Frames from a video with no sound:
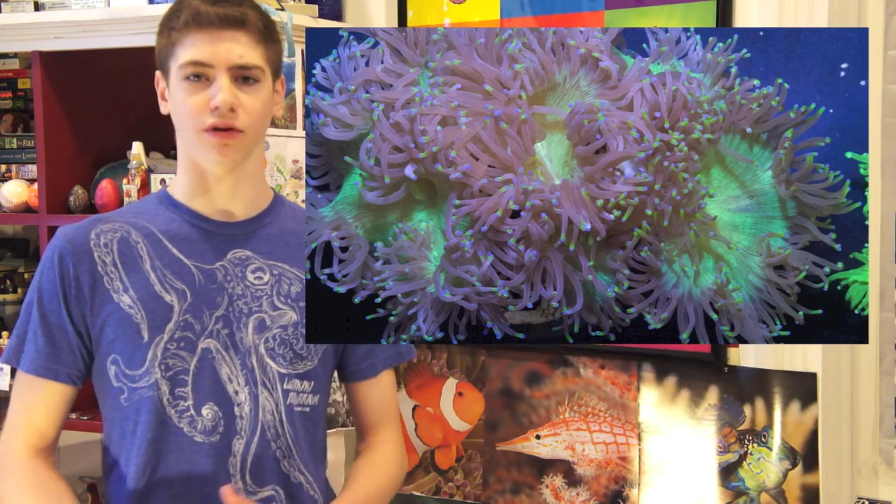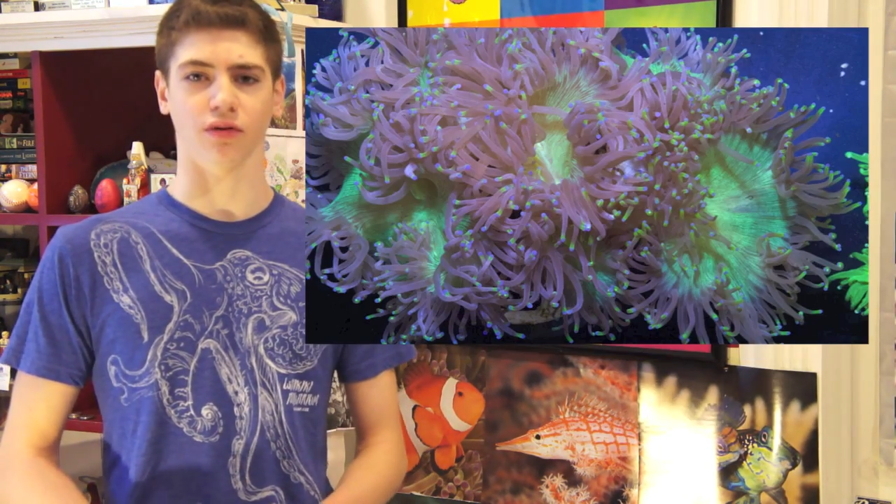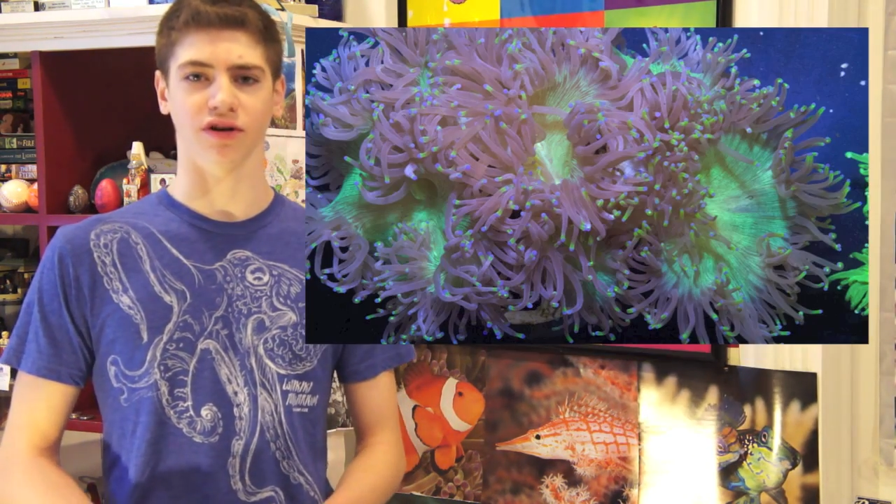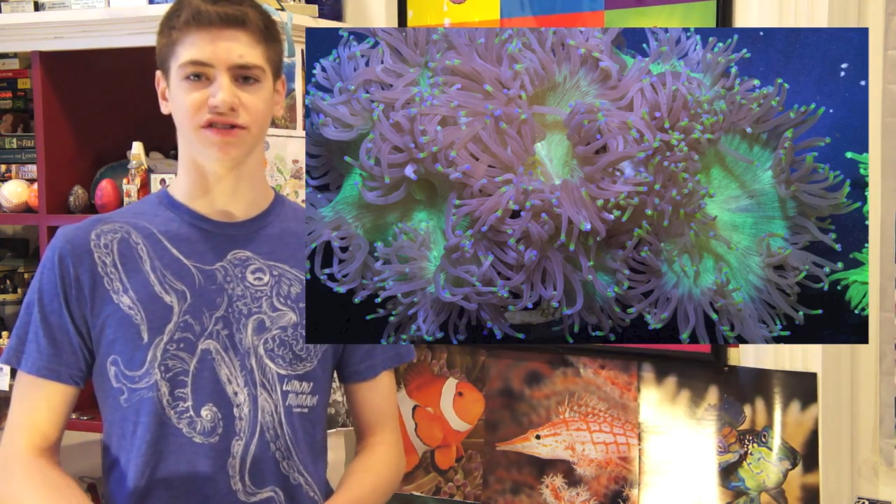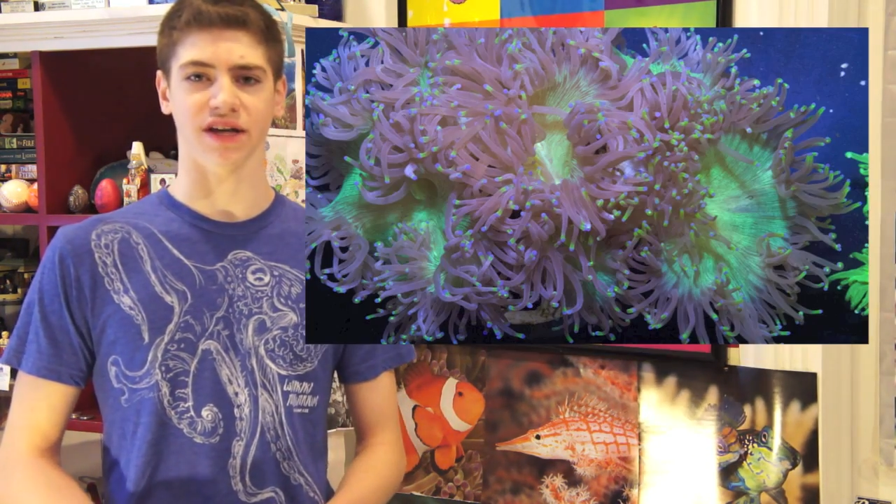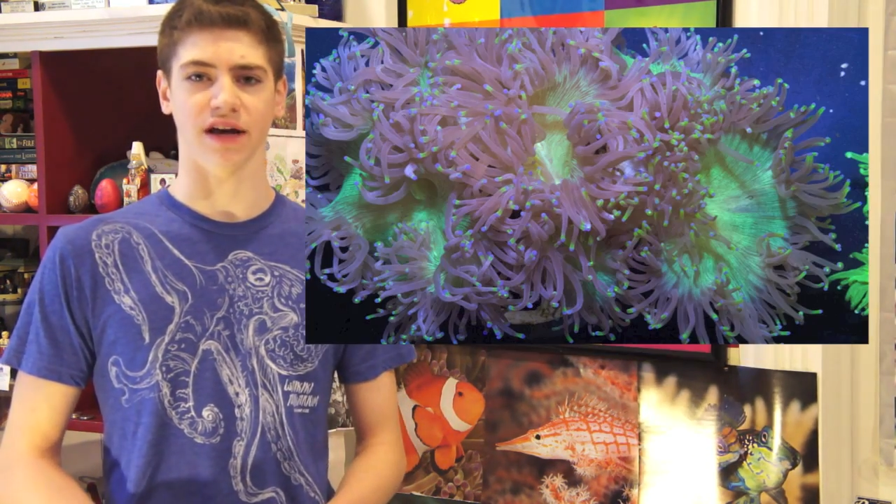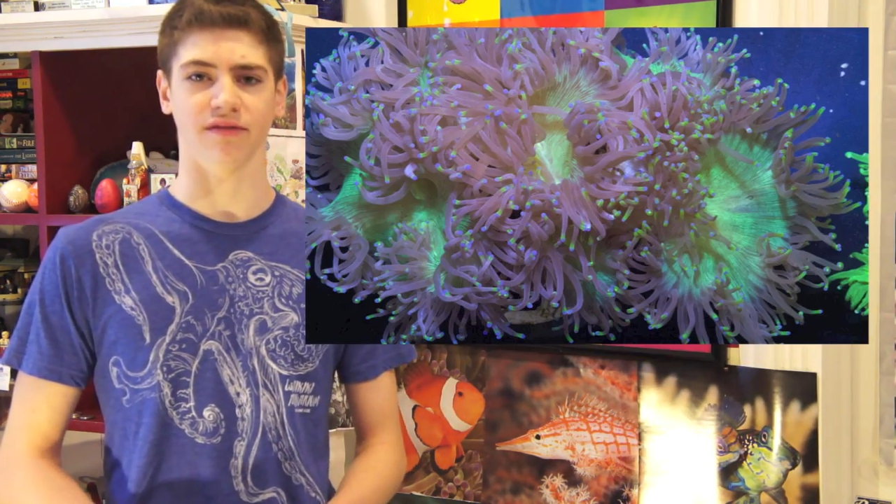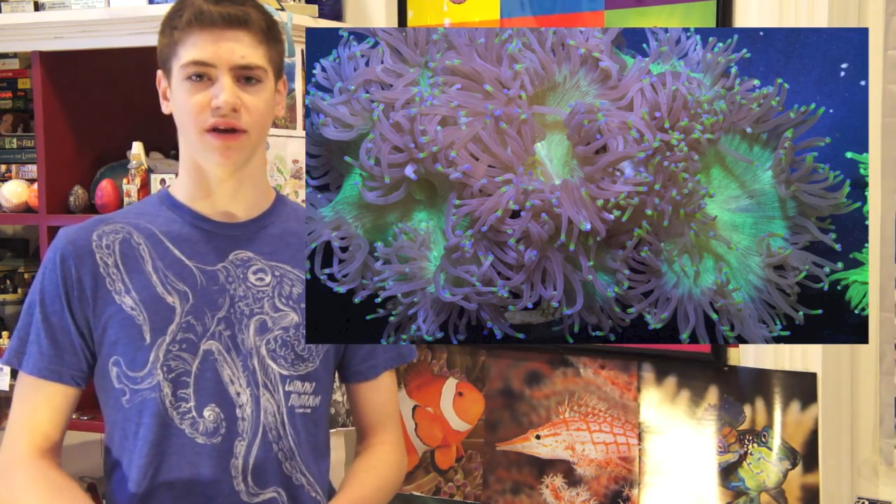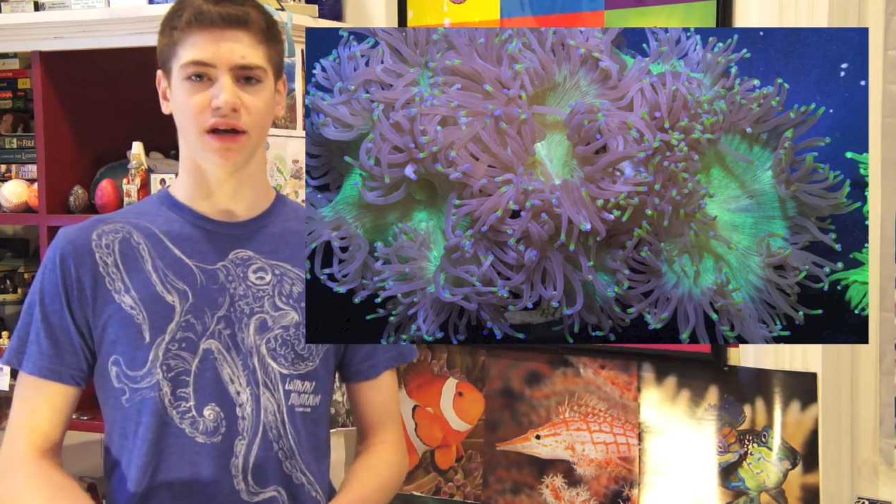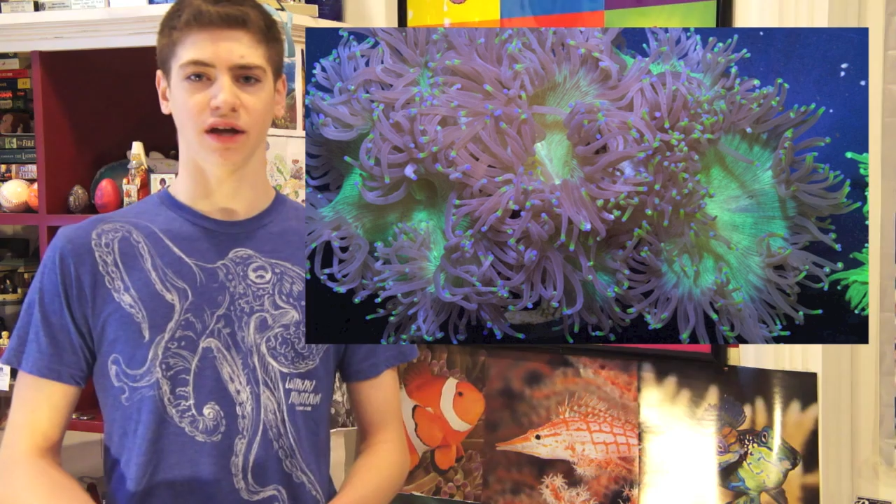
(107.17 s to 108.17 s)
aquariums
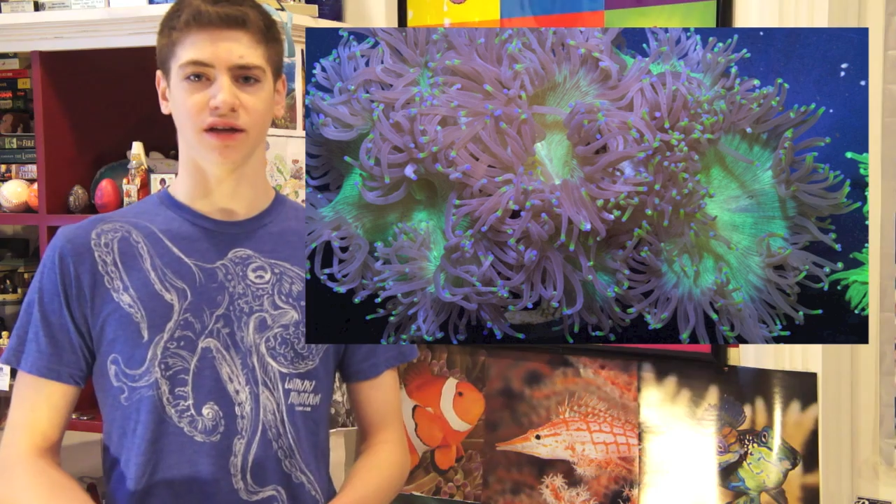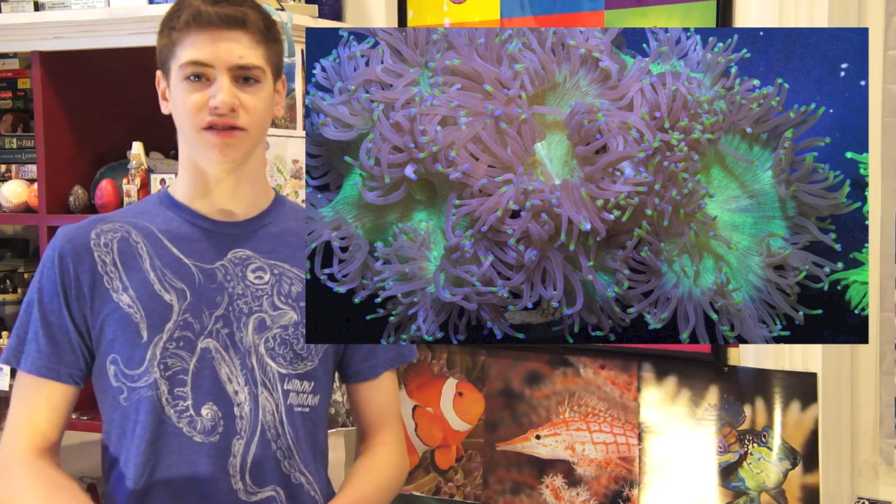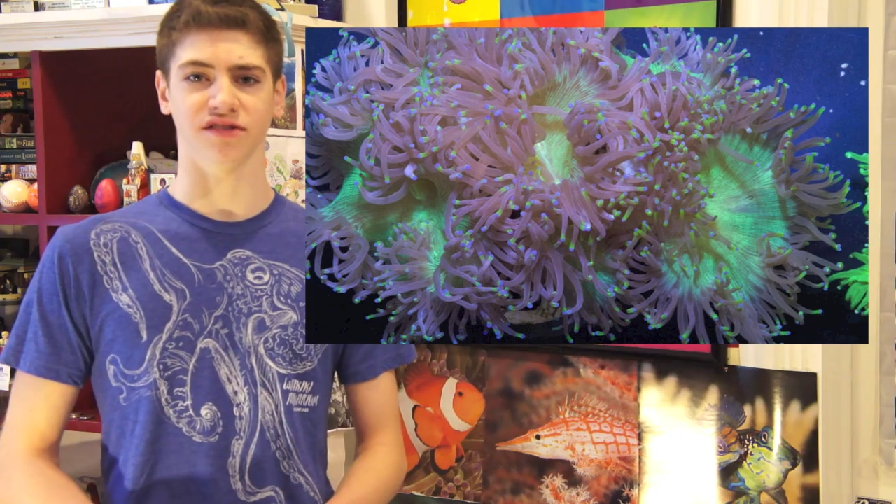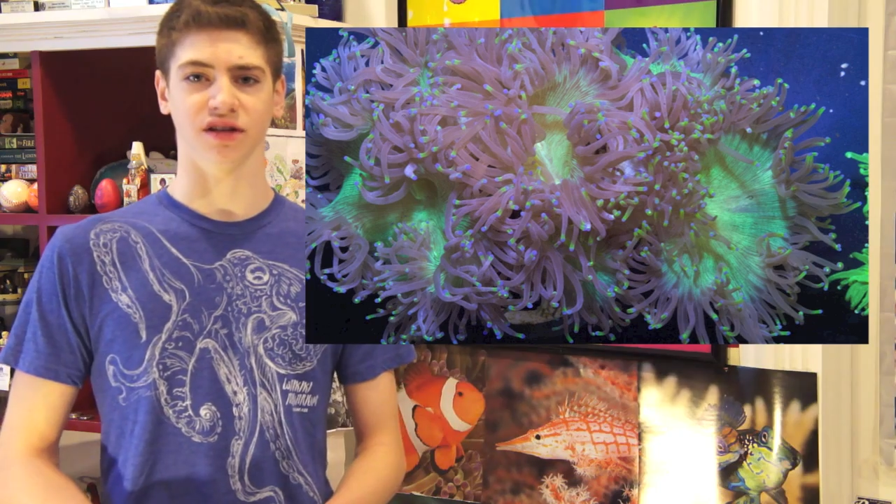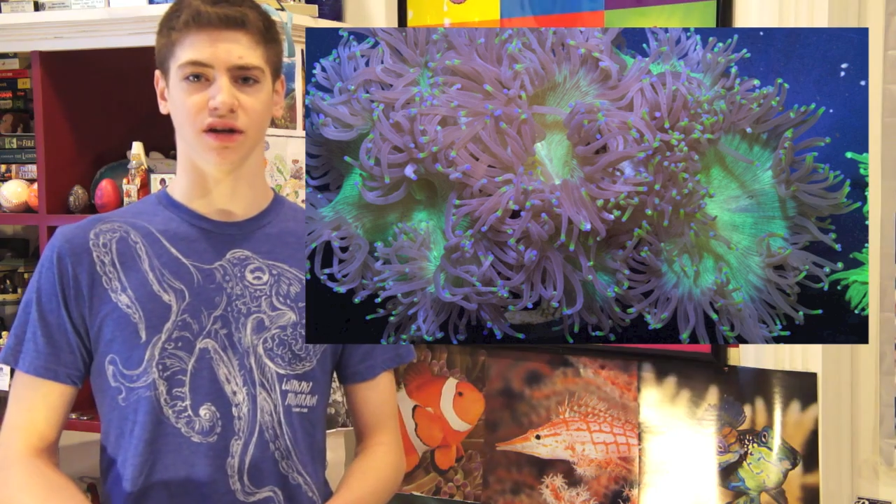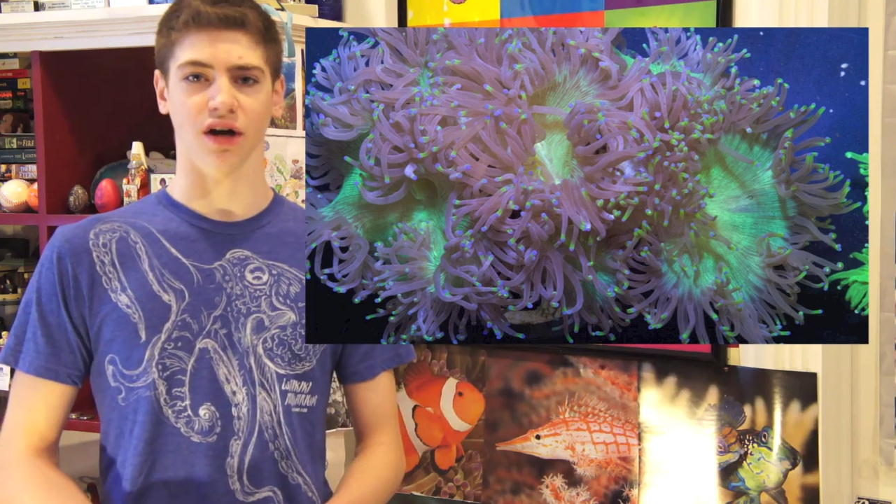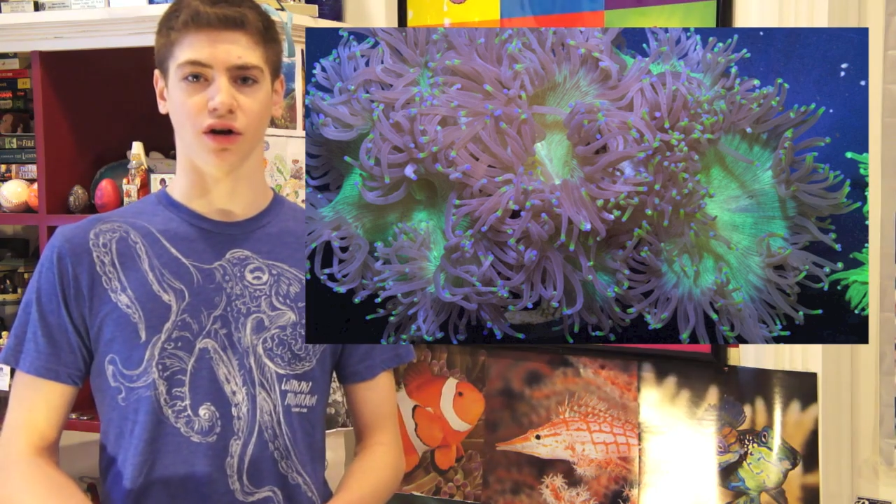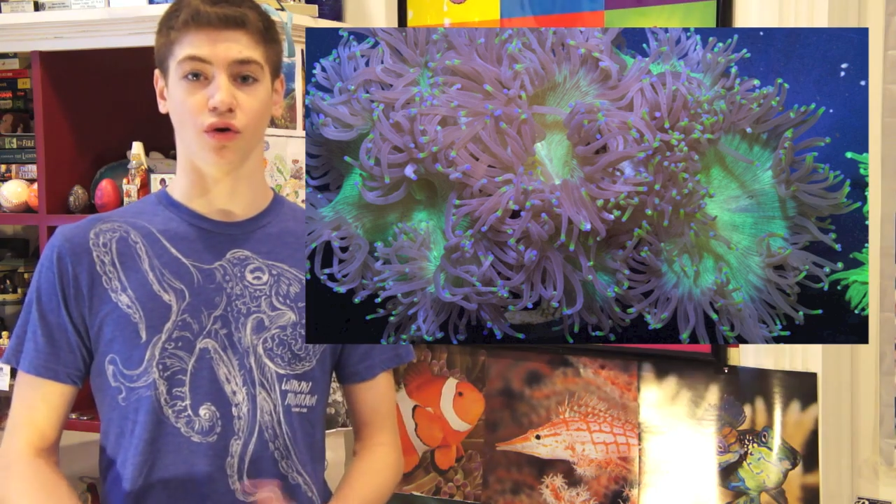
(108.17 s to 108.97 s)
have is the